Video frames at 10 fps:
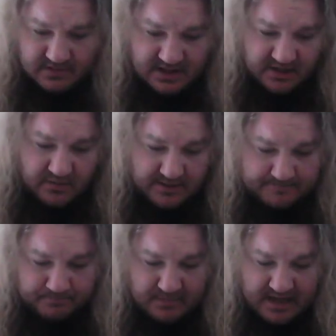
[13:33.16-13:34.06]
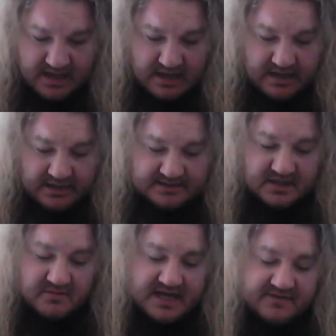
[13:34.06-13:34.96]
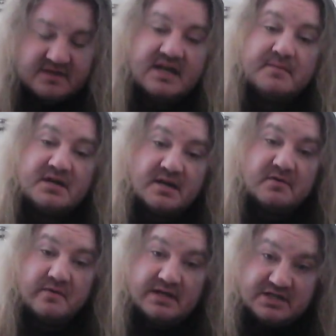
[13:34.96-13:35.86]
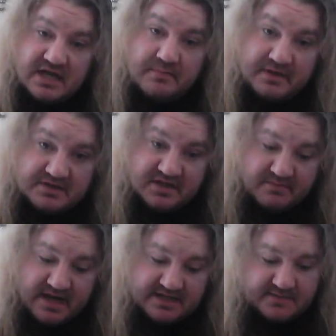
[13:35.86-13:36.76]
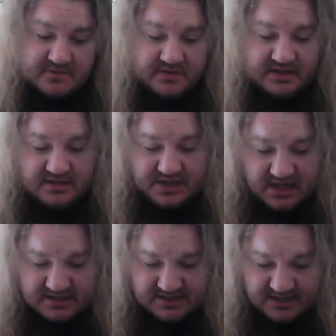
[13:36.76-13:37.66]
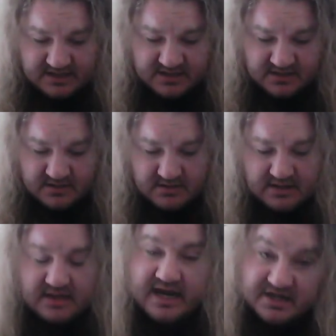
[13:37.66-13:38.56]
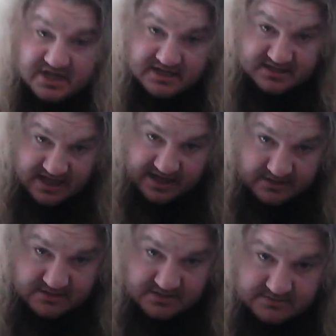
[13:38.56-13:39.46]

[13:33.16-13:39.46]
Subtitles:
Anyway, so then we have the WWE Championship match between John Cena and AJ Styles.